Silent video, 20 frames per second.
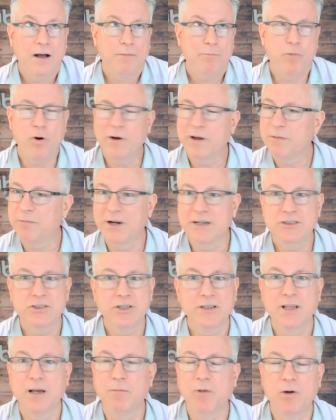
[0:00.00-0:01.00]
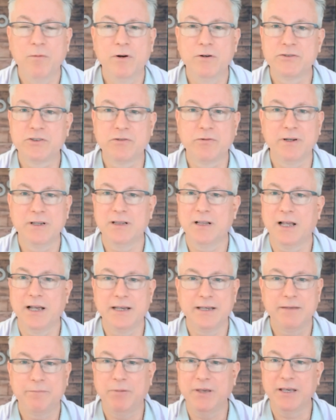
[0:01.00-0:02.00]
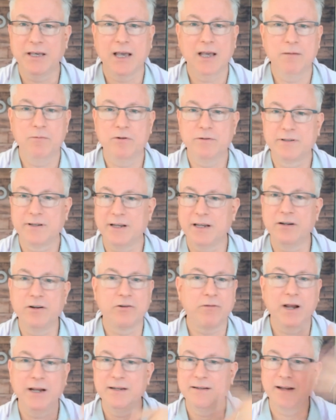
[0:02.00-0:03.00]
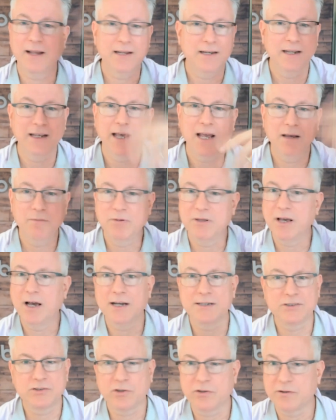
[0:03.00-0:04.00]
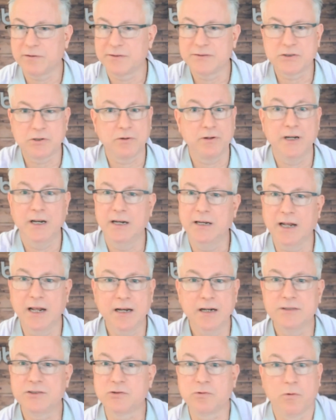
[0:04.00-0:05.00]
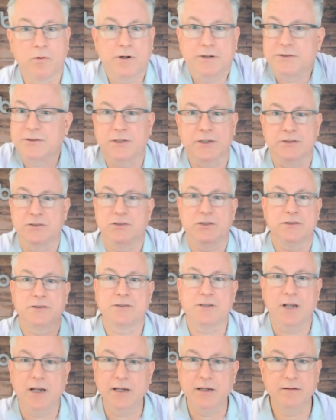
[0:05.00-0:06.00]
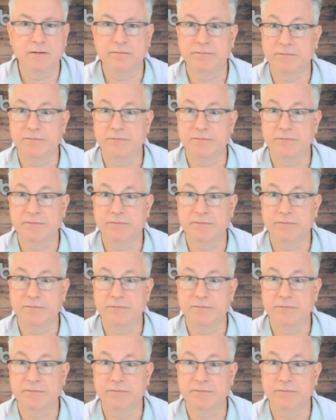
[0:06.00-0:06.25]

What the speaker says: boy, a bunch of them almost treat like being able to integrate to any API service or any data source as just like